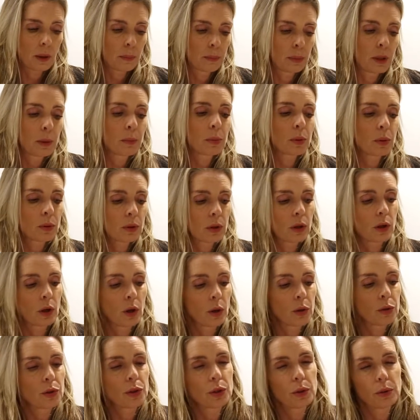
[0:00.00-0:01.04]
people
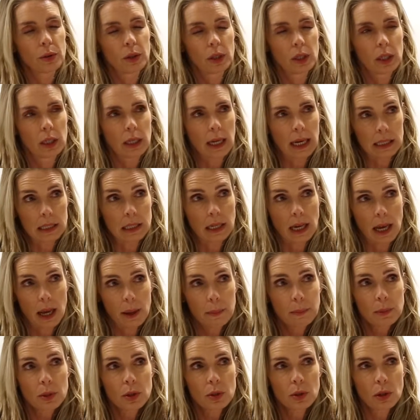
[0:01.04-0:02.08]
go to the
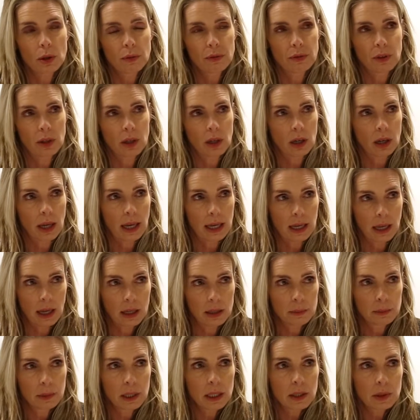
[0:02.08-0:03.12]
exams of the
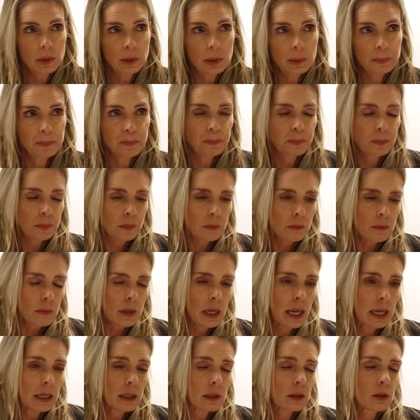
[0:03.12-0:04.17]
academies,
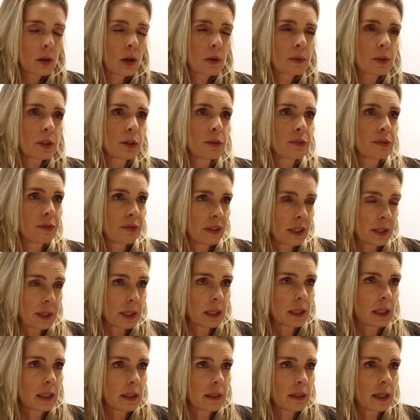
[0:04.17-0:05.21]
and they're going to
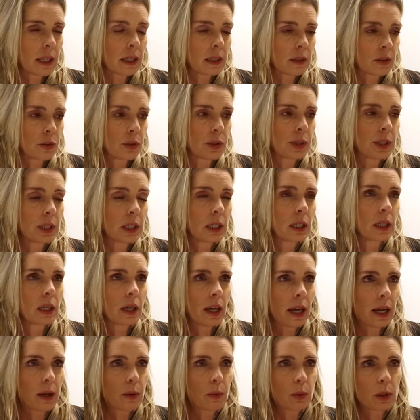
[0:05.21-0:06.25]
visit it and to see
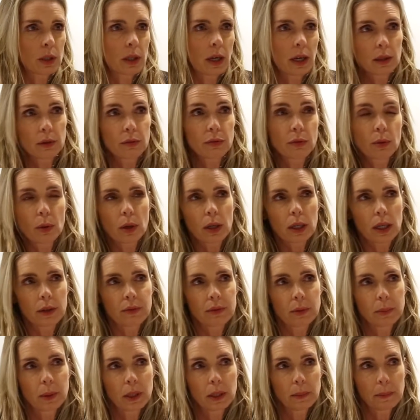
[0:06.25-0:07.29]
like what kind of work
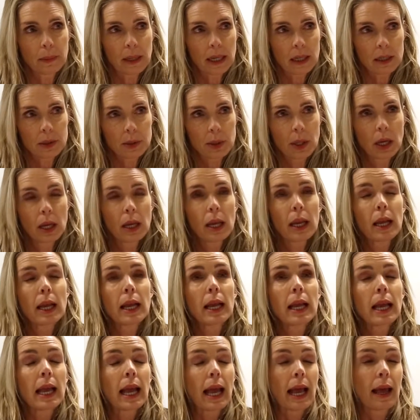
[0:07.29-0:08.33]
everybody makes.
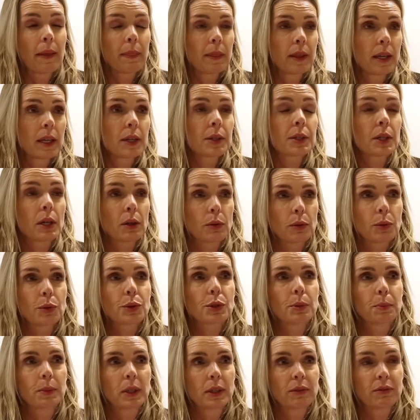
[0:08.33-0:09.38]
And these can
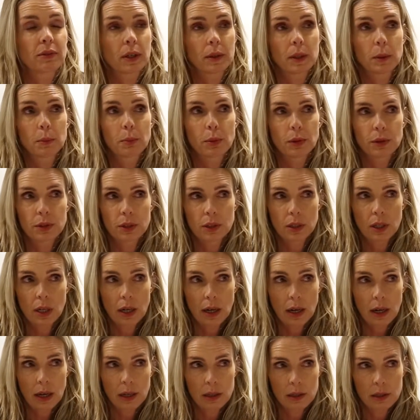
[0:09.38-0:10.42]
also be very important
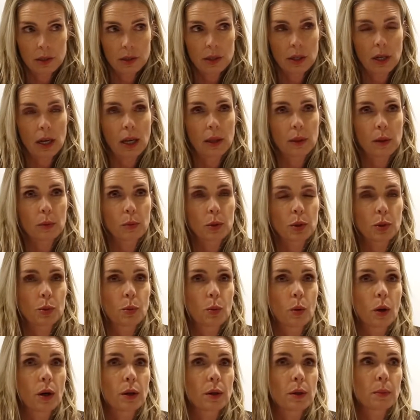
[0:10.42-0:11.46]
clients. And there was
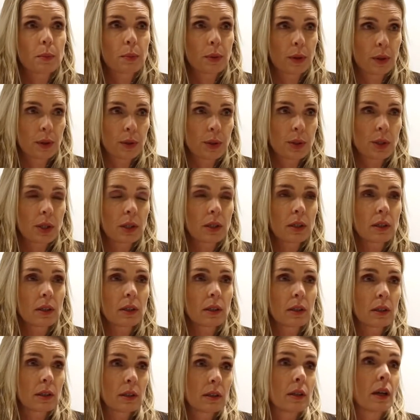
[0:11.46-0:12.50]
one
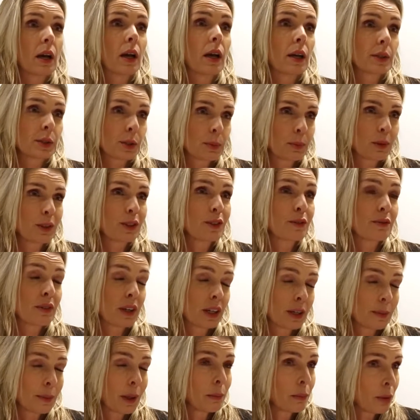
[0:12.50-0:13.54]
person, the husband of
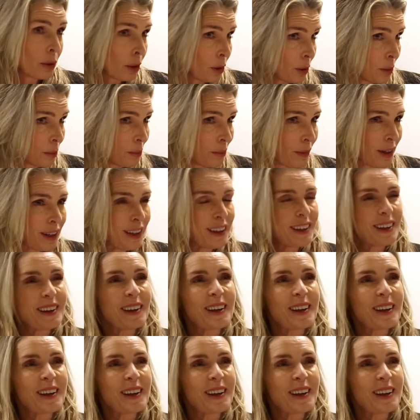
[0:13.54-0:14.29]
Irma Boom,